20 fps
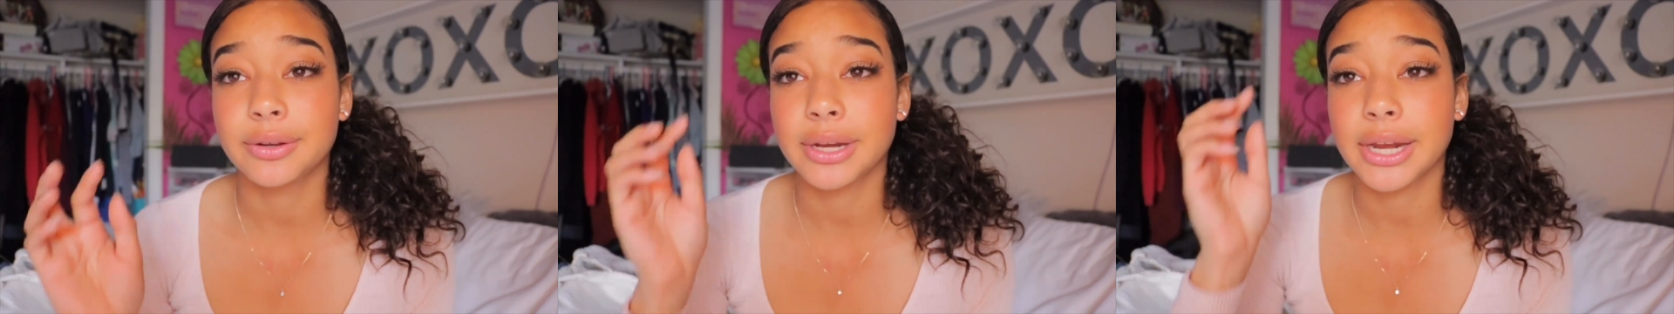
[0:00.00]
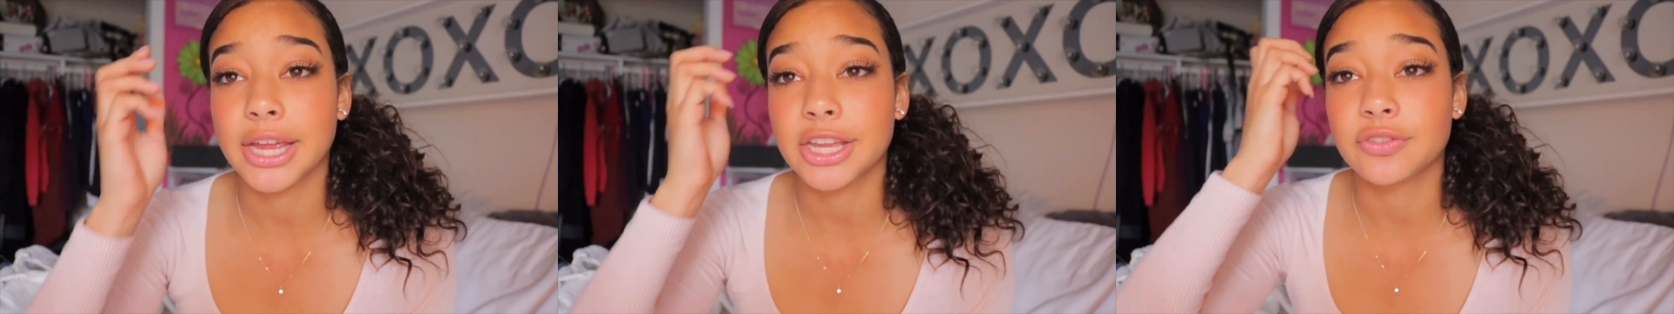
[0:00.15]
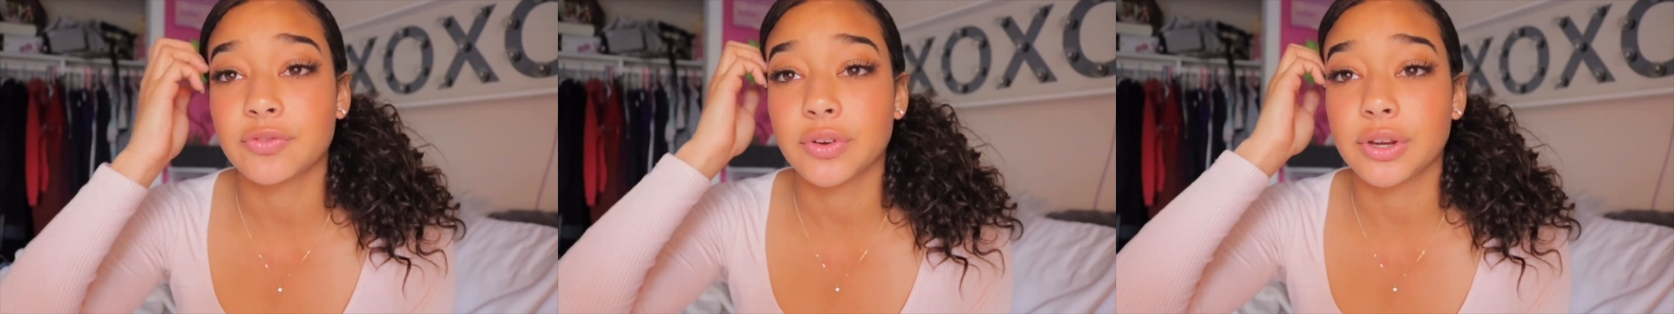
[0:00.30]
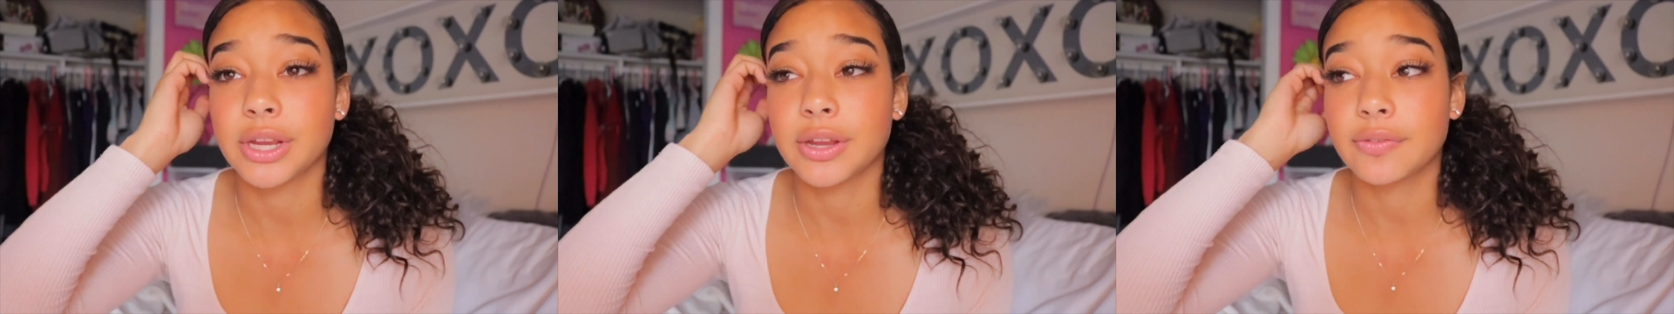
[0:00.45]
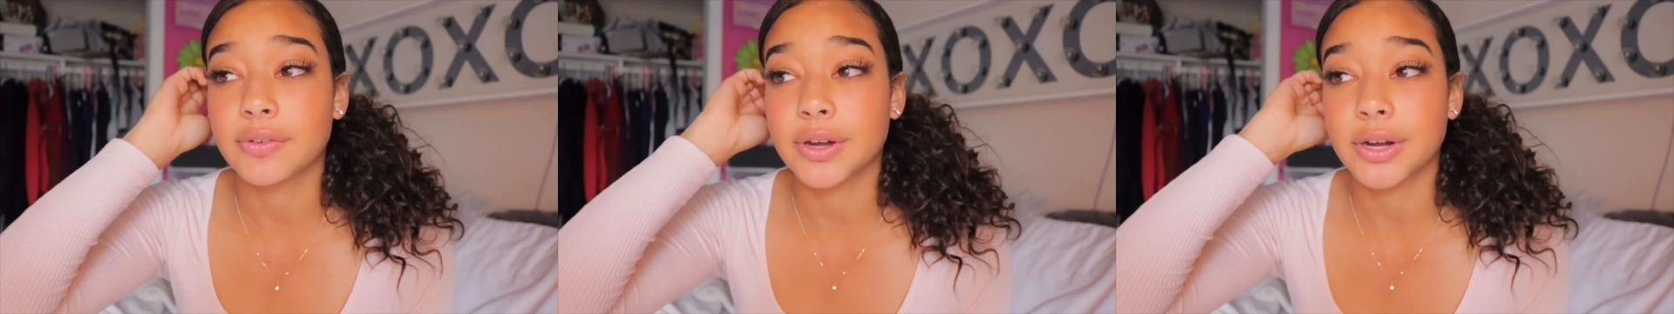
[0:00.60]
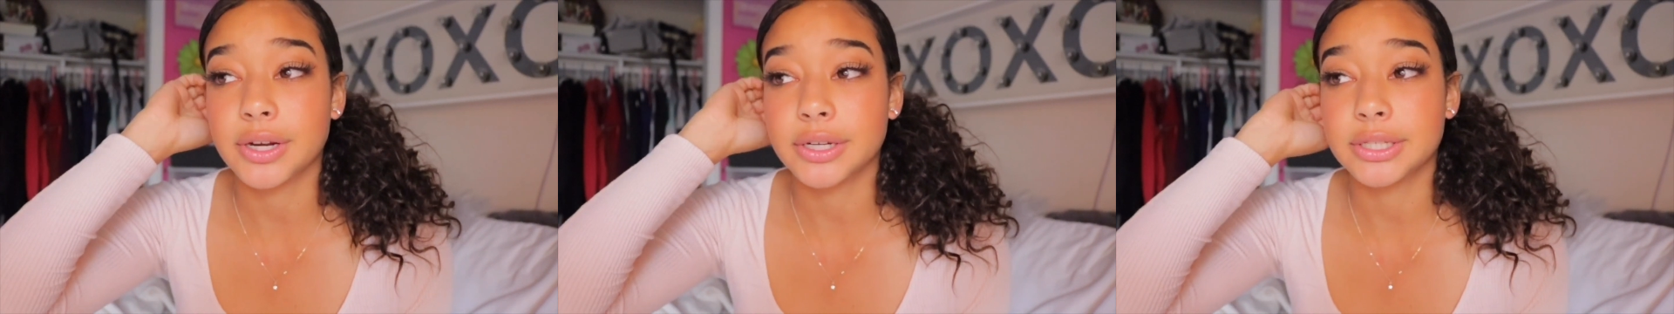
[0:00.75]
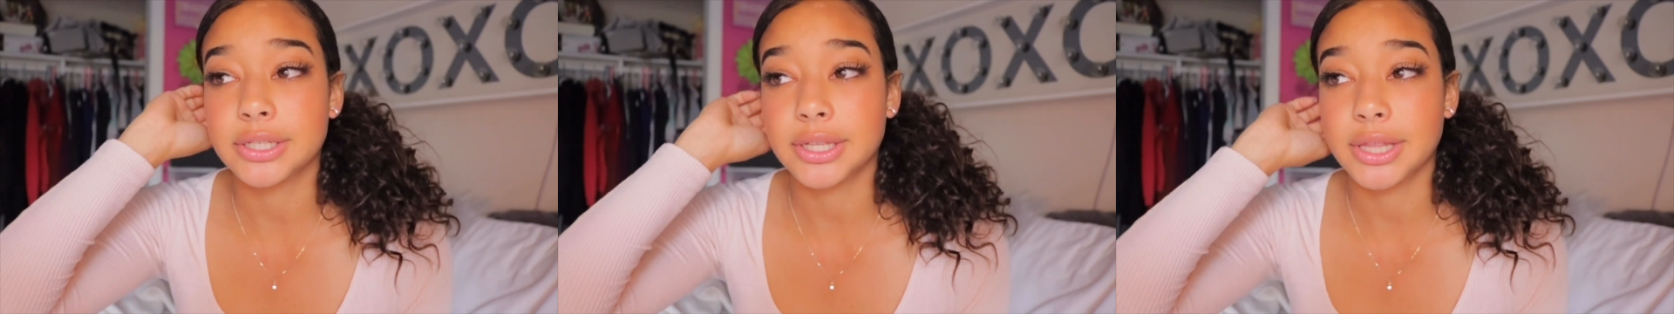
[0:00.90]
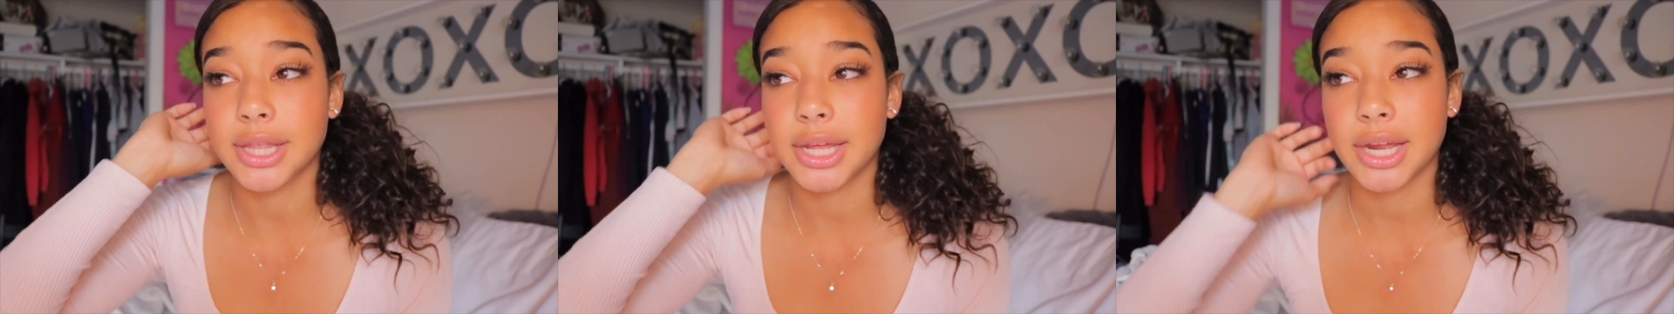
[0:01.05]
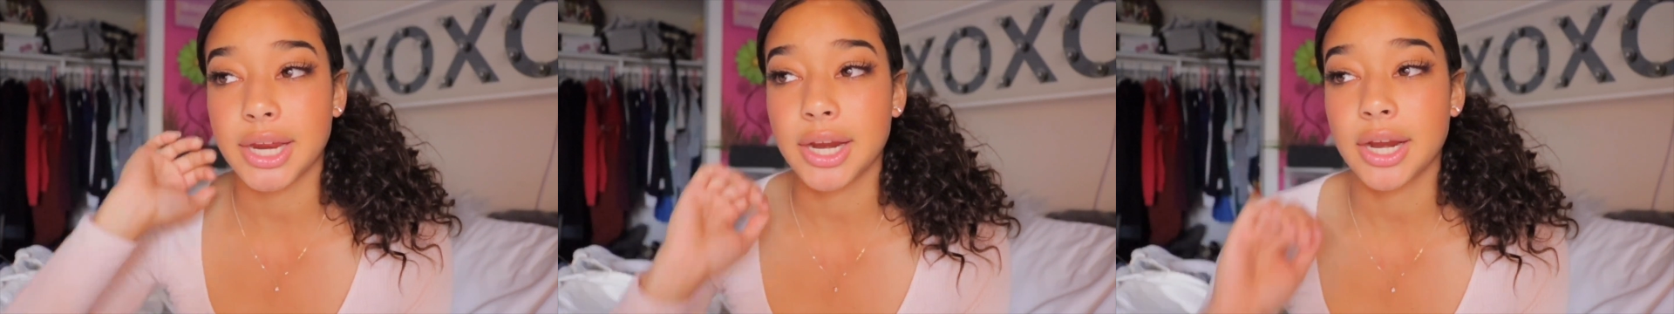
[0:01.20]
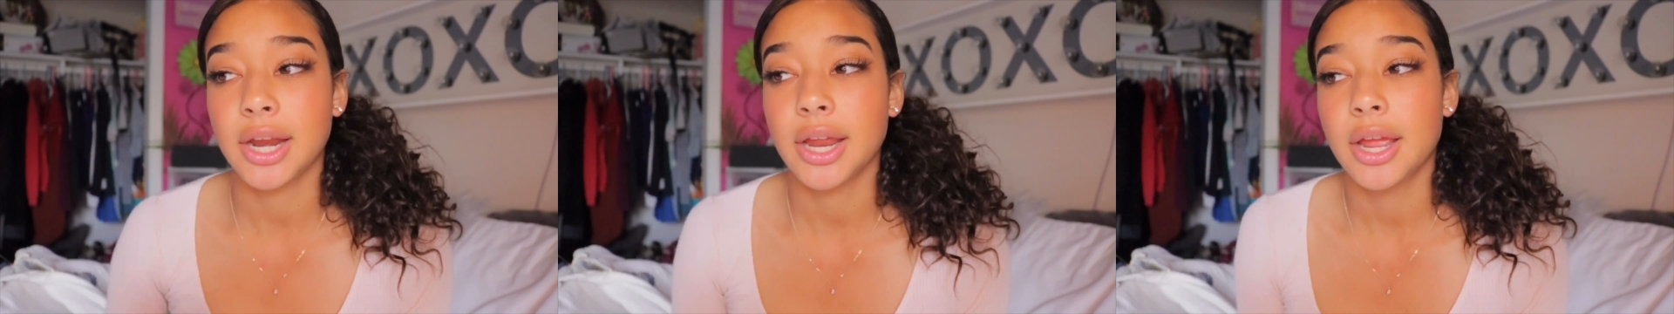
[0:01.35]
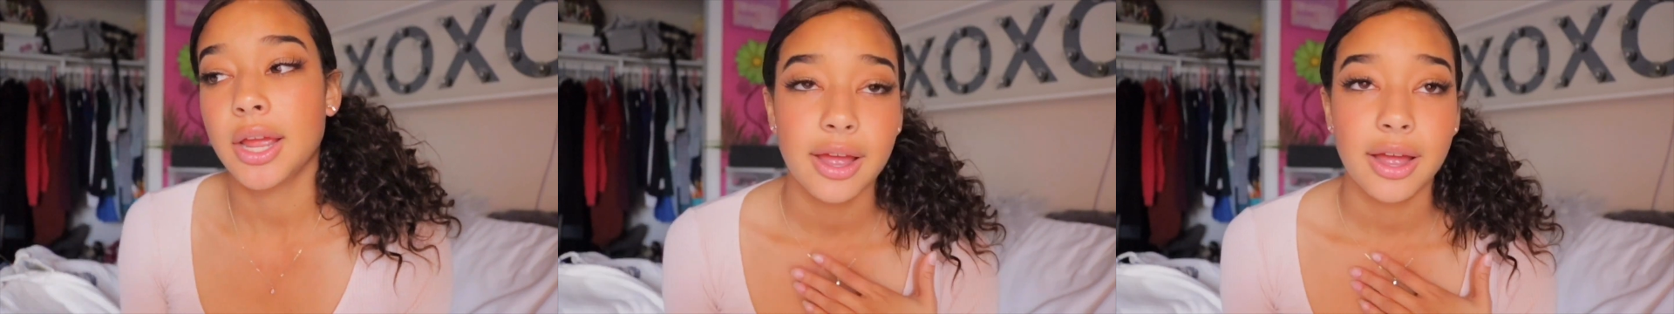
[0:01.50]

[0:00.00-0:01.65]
can ask for gift cards to there.